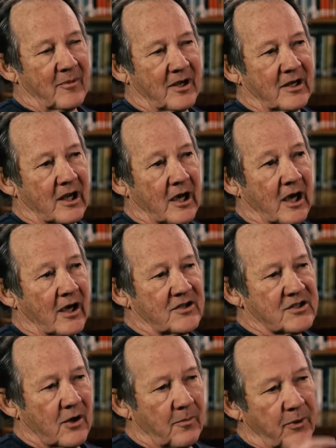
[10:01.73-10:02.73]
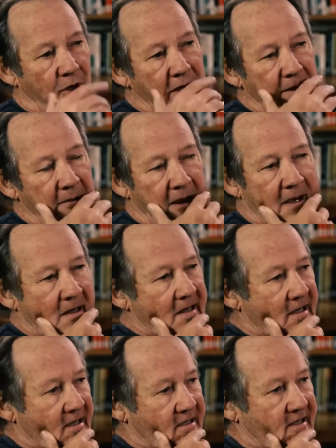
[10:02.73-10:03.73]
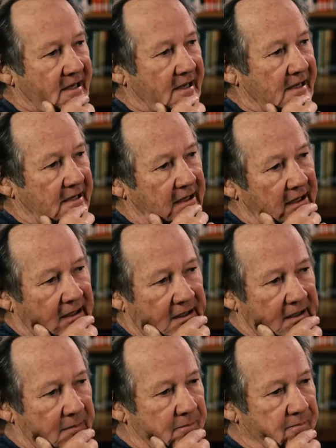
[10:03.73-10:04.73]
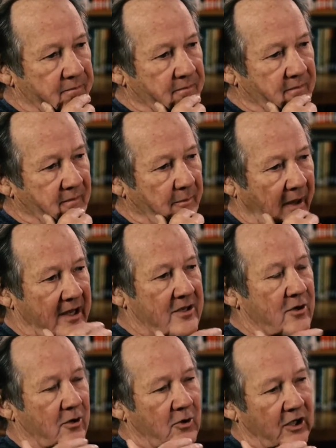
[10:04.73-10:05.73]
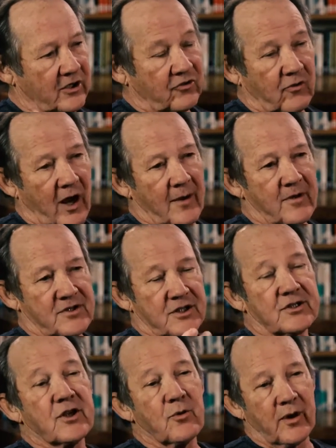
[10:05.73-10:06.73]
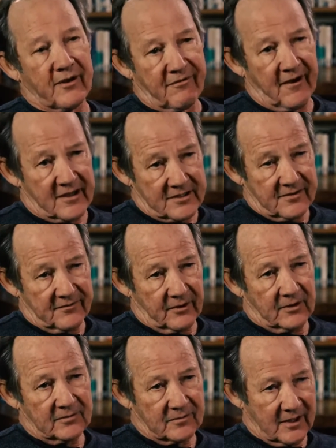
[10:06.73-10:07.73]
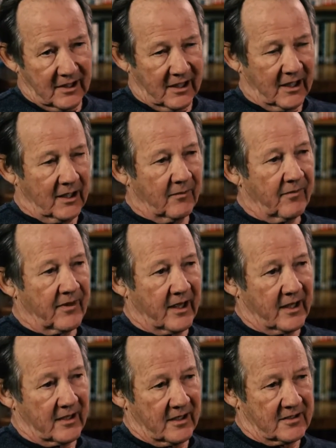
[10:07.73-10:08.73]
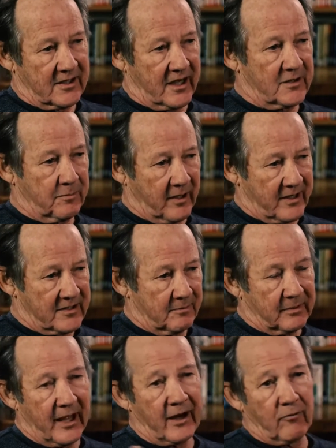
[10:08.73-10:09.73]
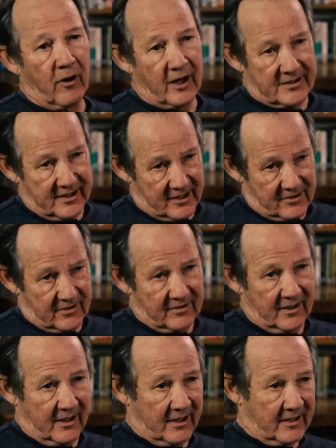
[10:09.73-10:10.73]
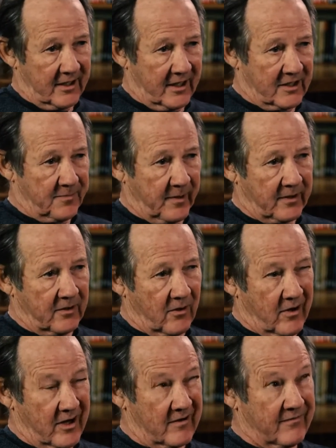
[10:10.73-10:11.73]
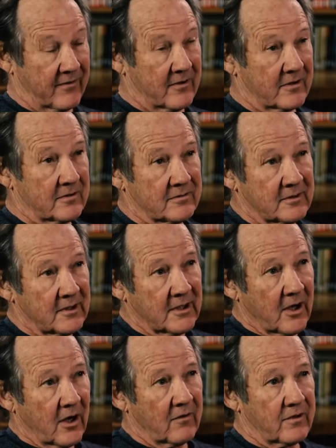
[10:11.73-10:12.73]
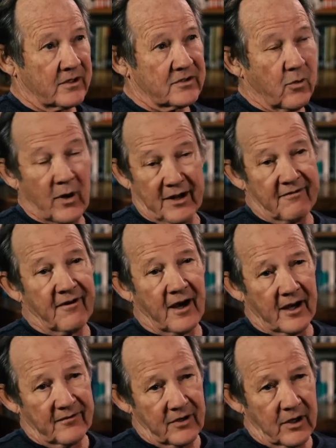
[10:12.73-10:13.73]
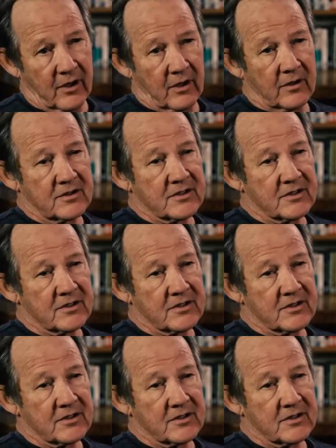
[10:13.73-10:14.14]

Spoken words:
I mean, so Burning Man is You could describe it as a 2-week festival that it takes place in Black Rock Desert, and it's been going for over 25 years.